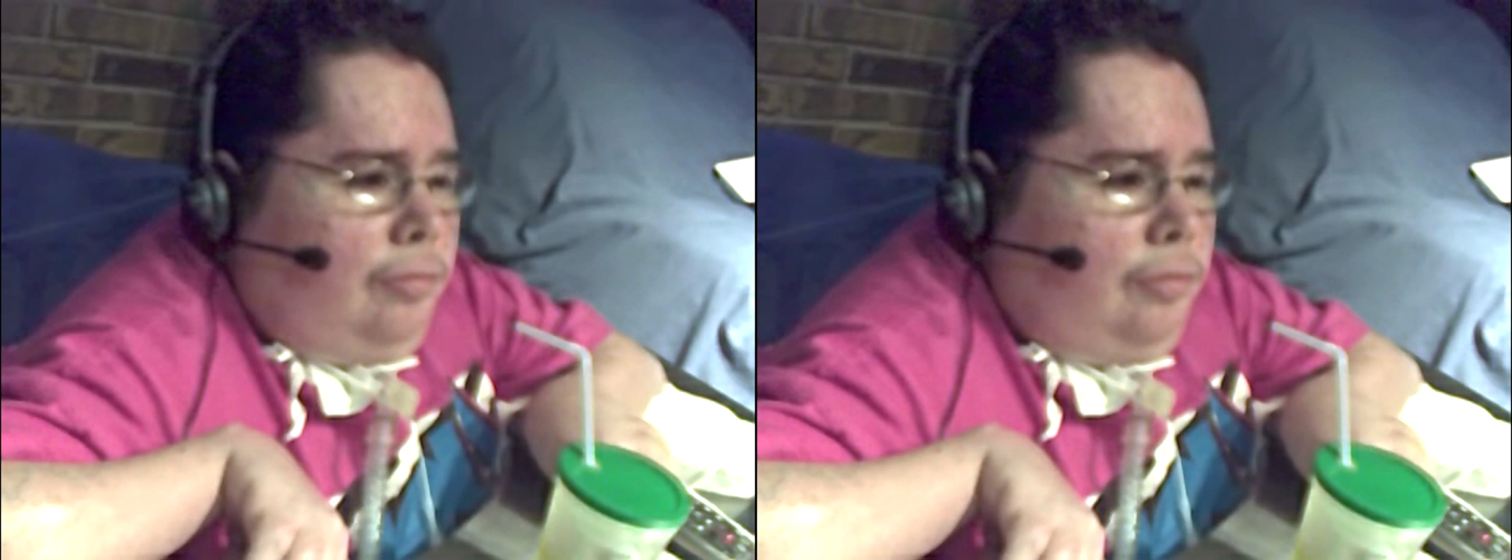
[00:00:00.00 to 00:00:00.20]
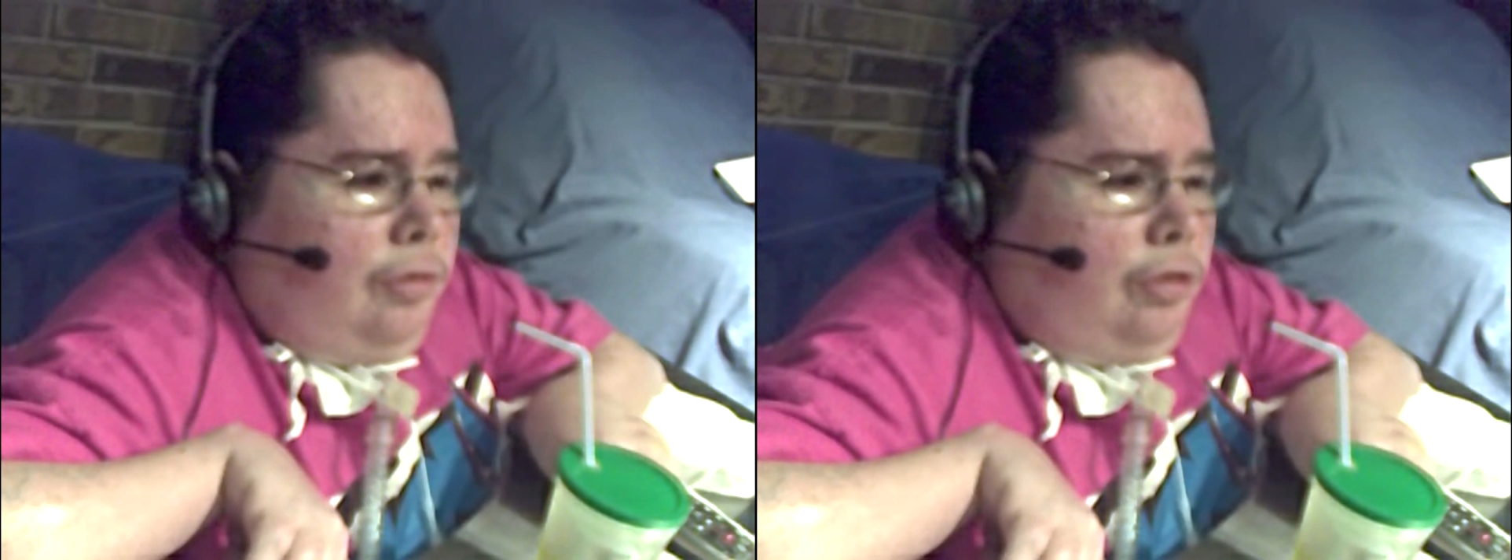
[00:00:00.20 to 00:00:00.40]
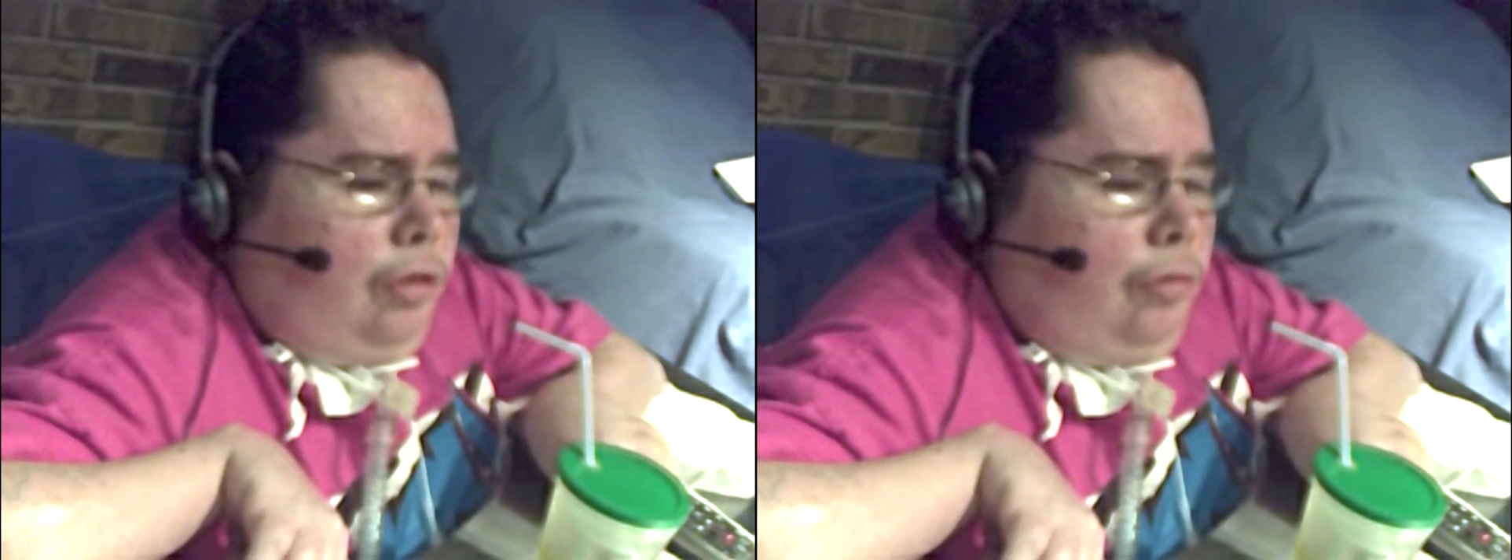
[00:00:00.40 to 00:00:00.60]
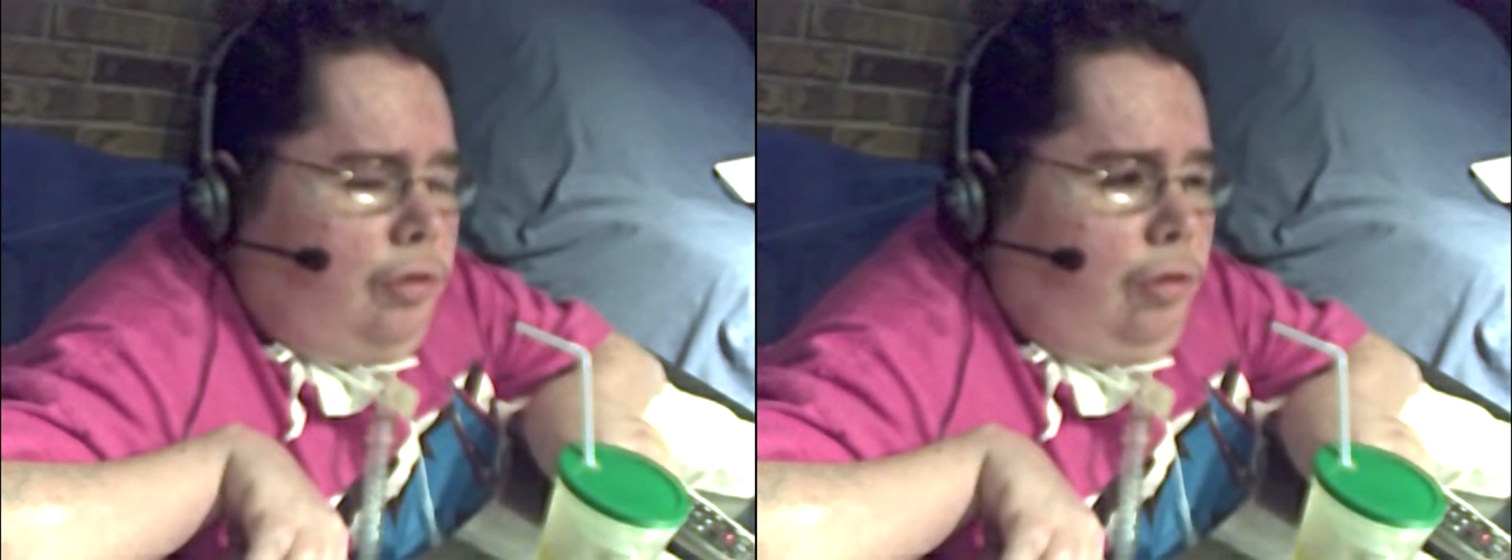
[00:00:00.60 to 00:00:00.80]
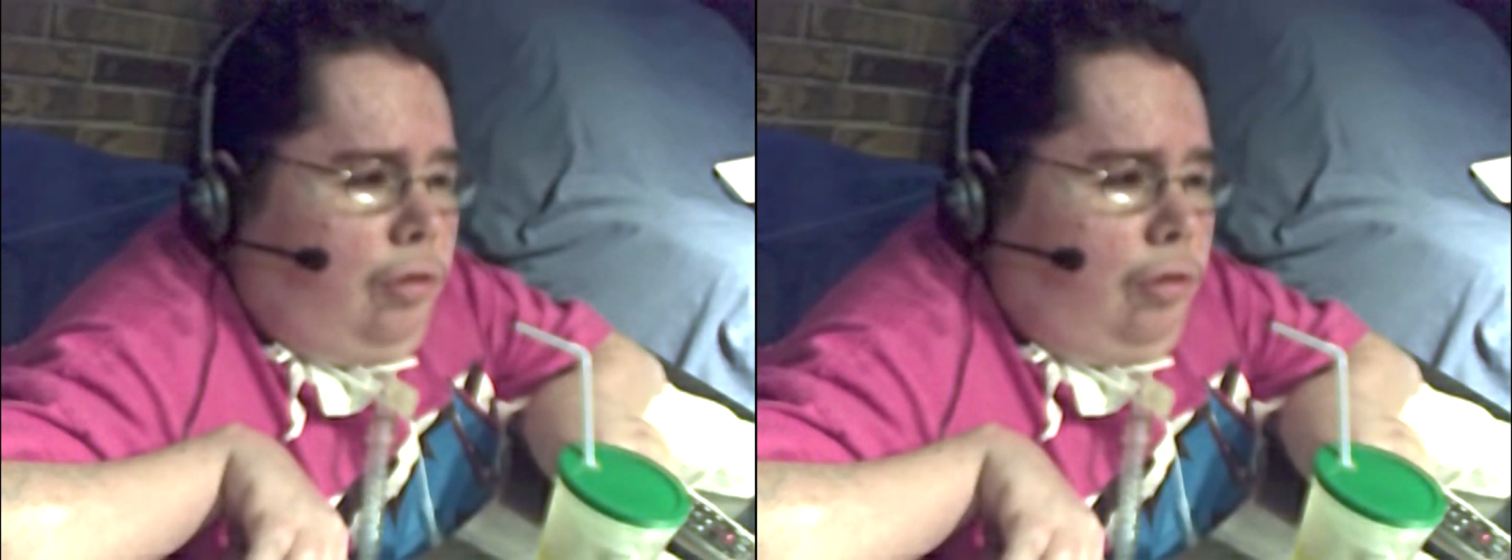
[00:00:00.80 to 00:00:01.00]
The show was
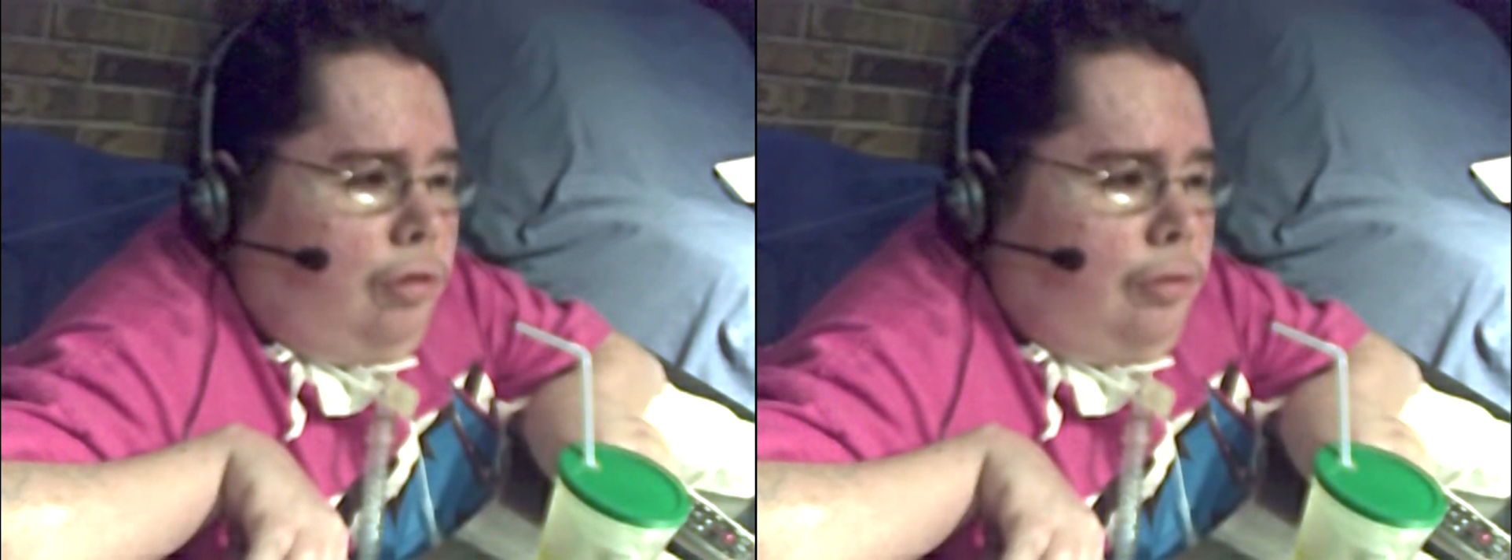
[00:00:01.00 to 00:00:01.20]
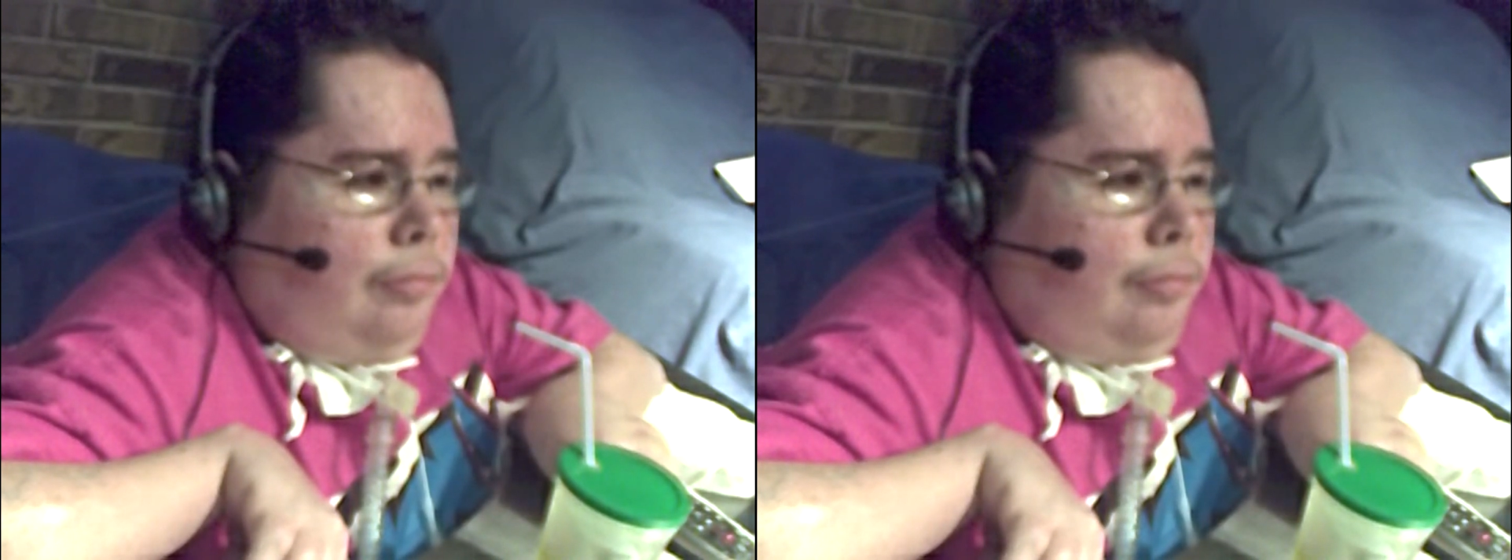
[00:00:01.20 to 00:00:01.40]
awesome.